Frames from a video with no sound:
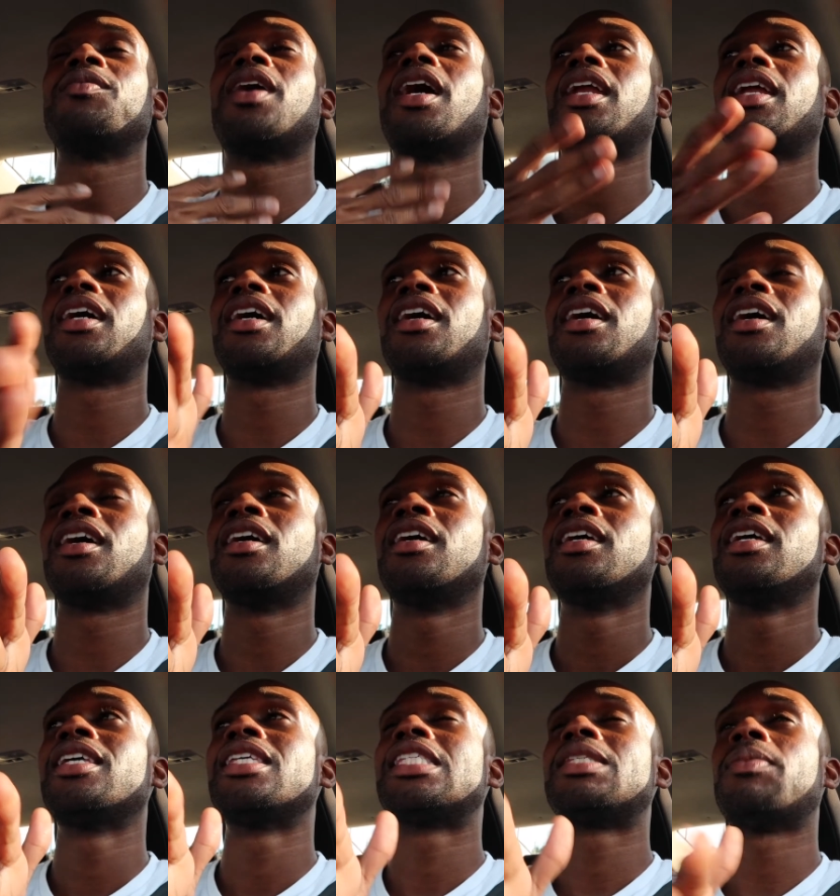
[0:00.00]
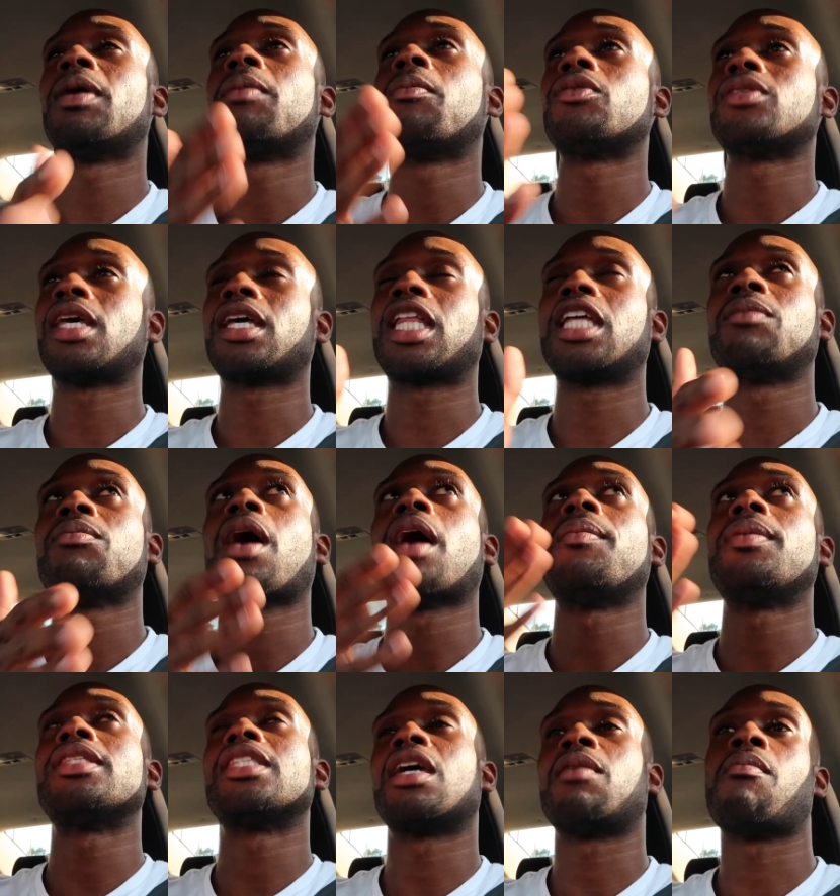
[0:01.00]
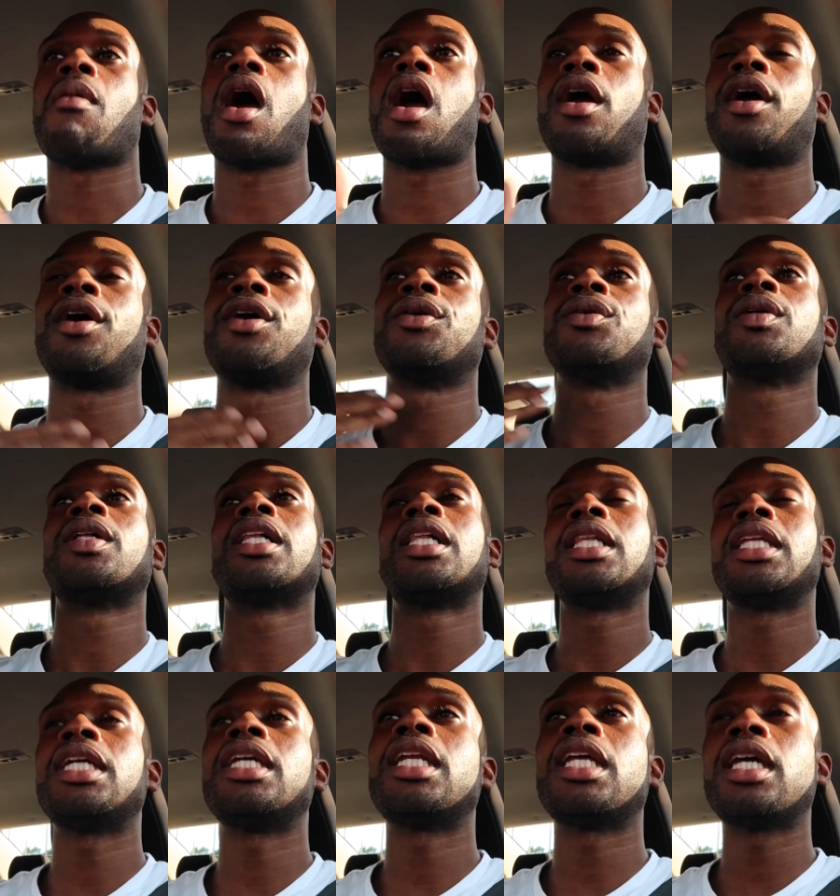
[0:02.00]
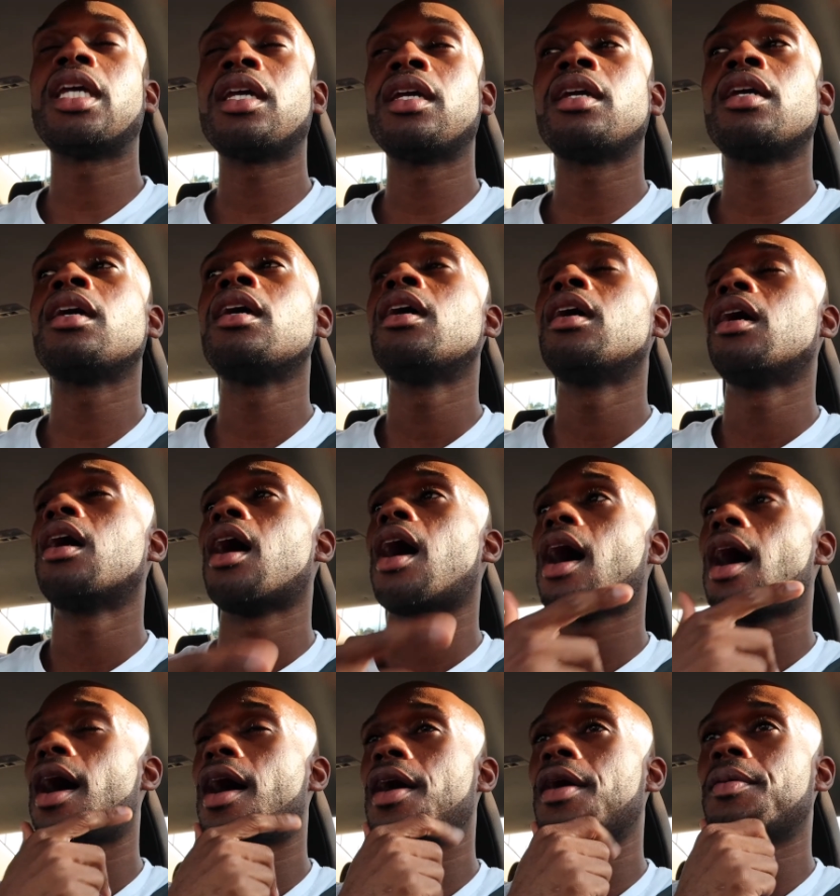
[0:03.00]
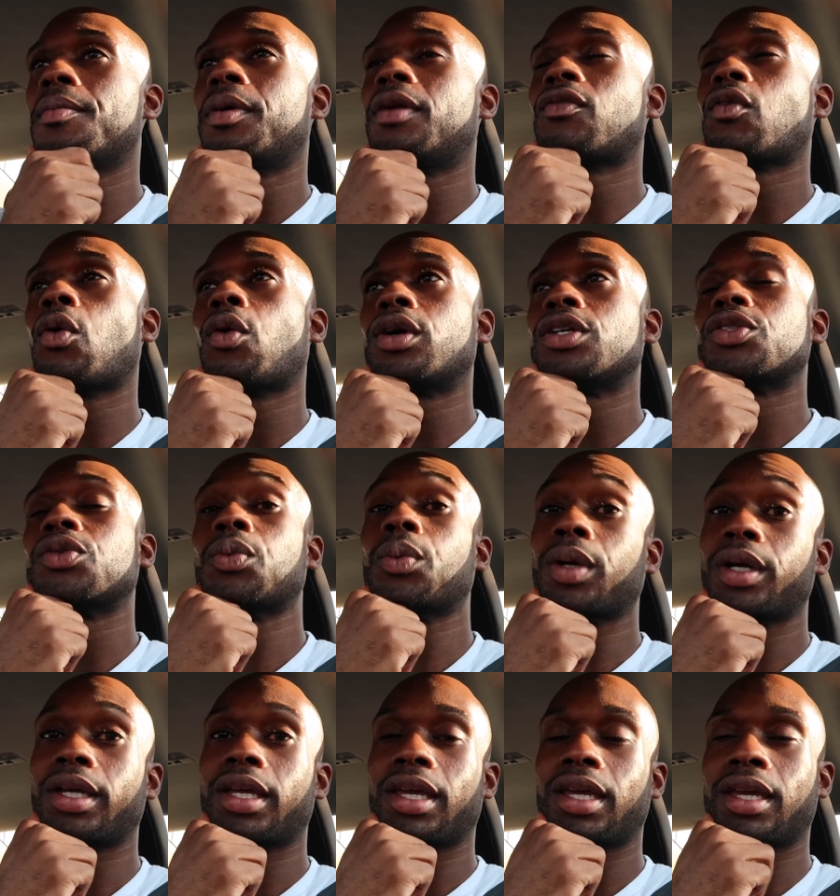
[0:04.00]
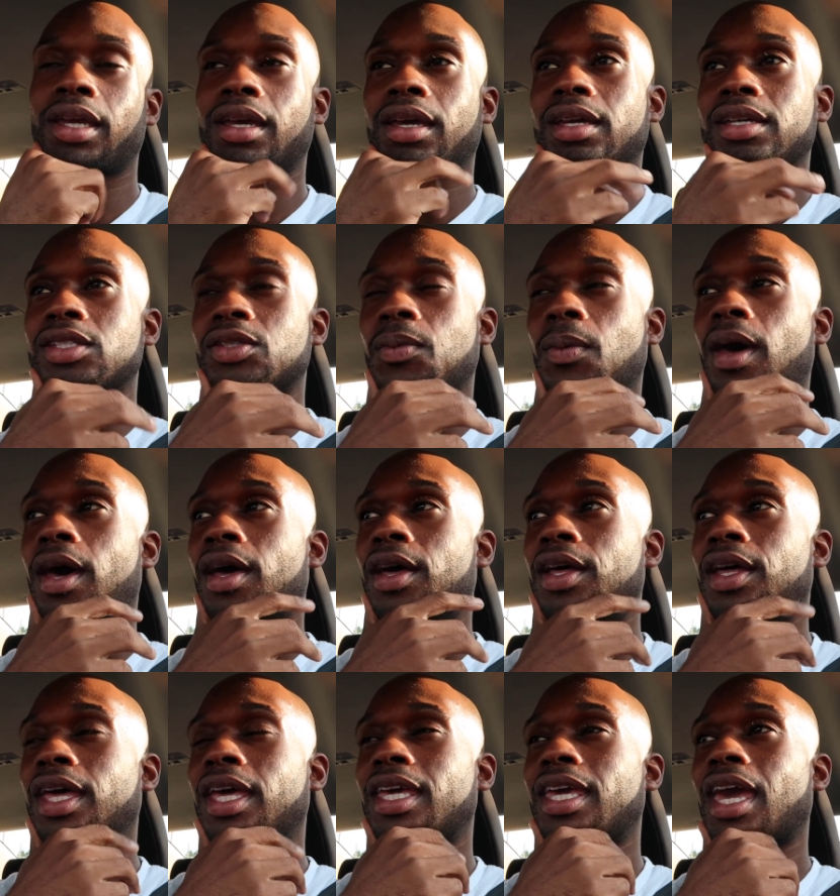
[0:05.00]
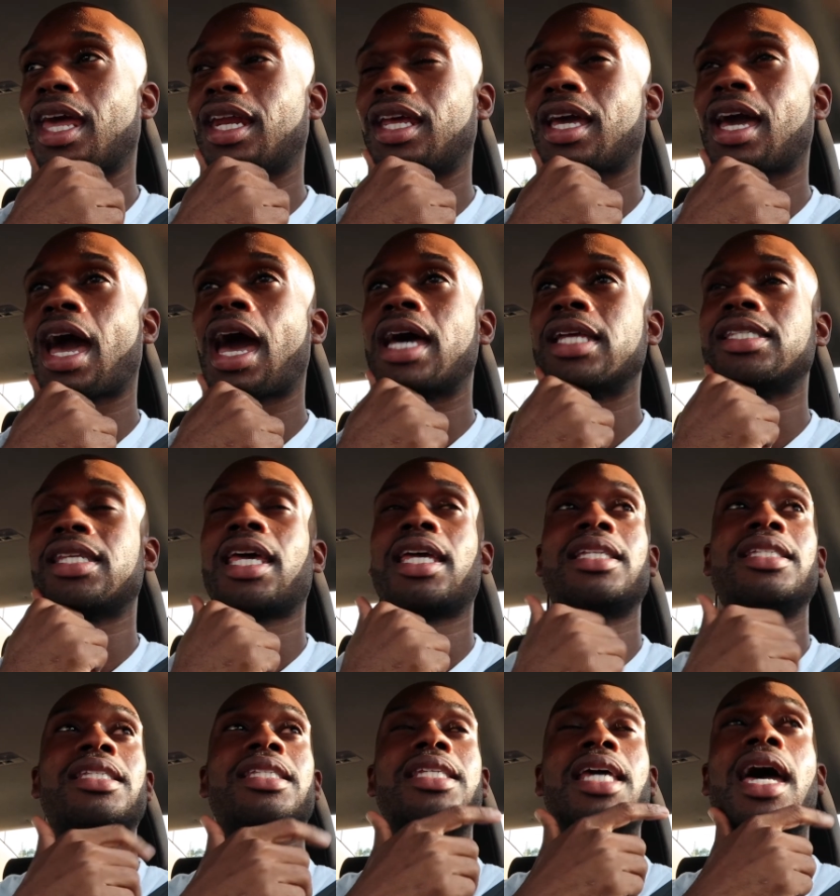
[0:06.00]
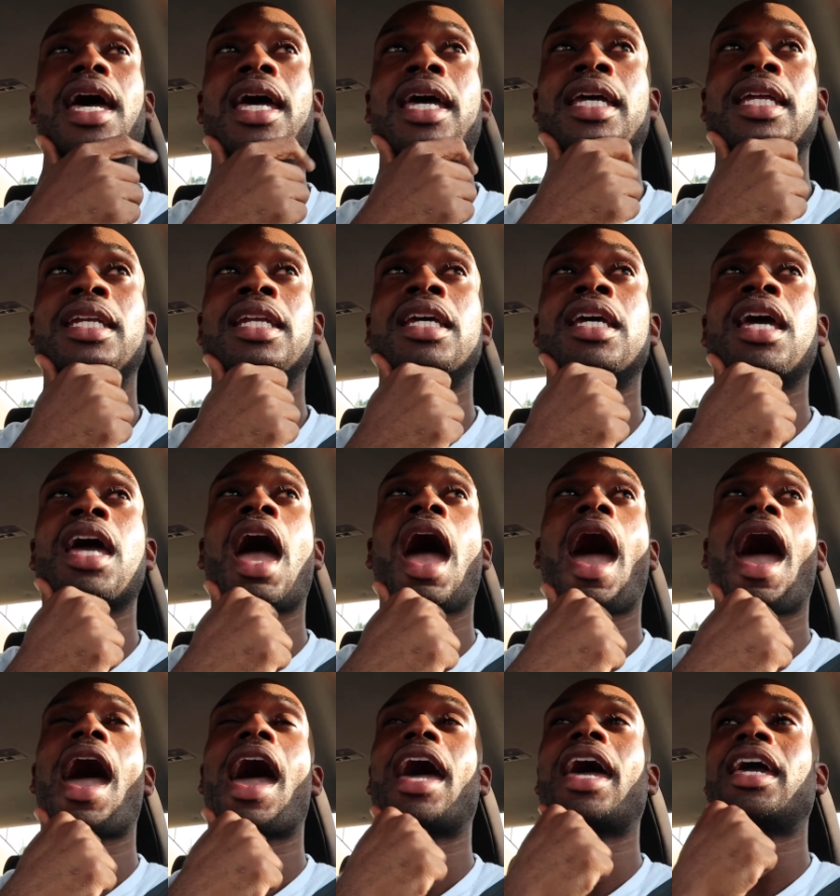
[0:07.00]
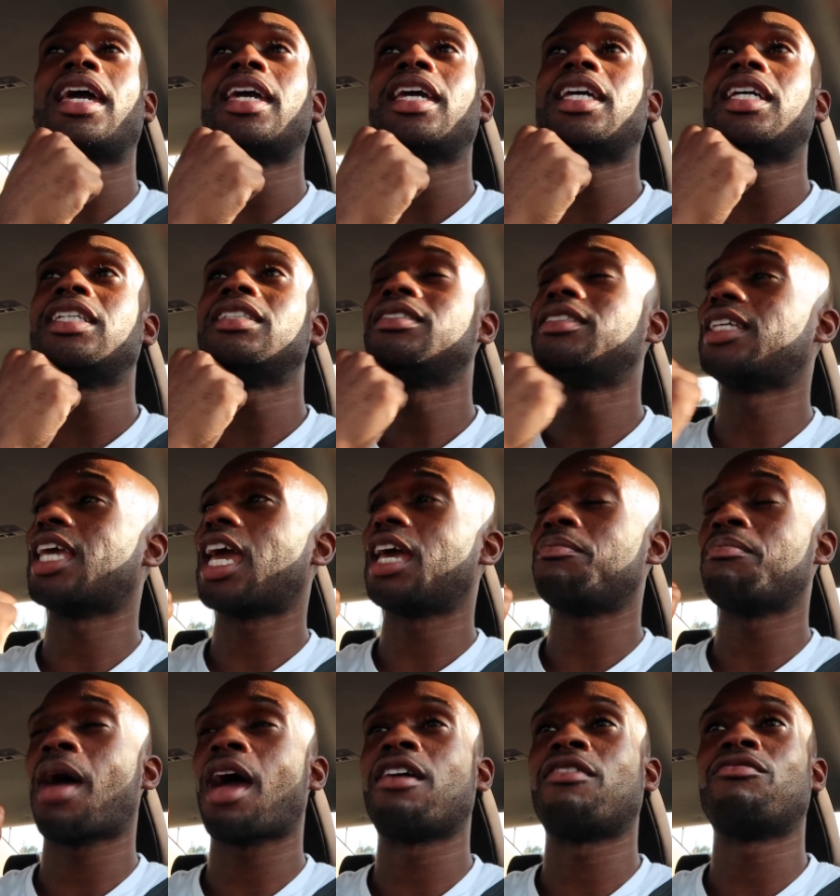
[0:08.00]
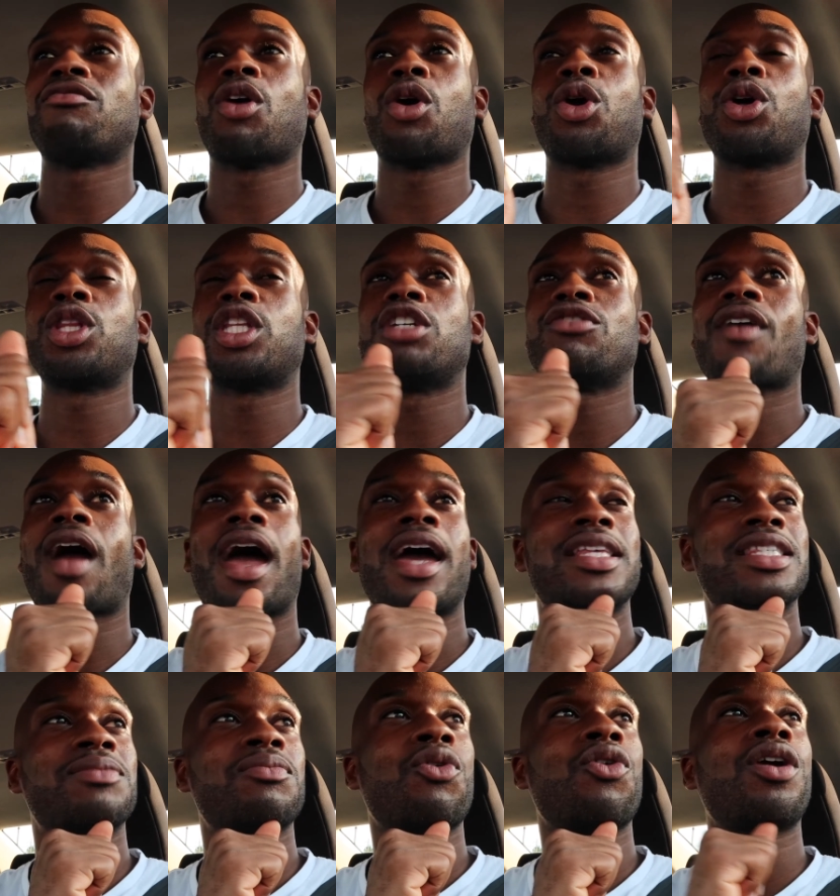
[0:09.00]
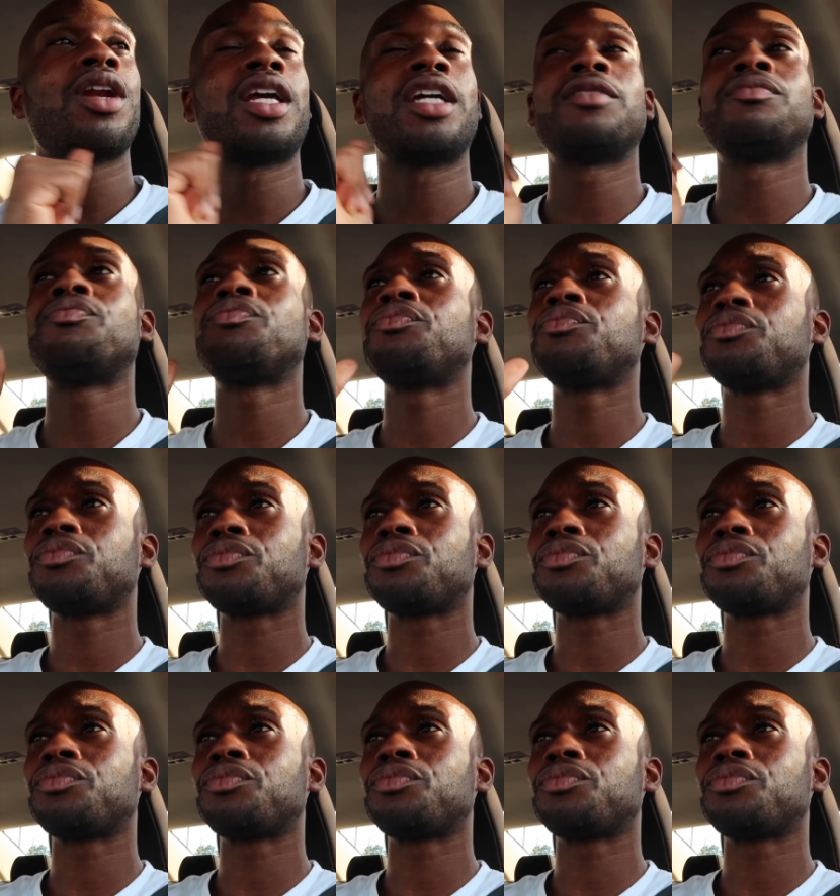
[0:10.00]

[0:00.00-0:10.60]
gonna spend most likely probably tomorrow cleaning, but of course working as well and getting content done. I get my early rise morning.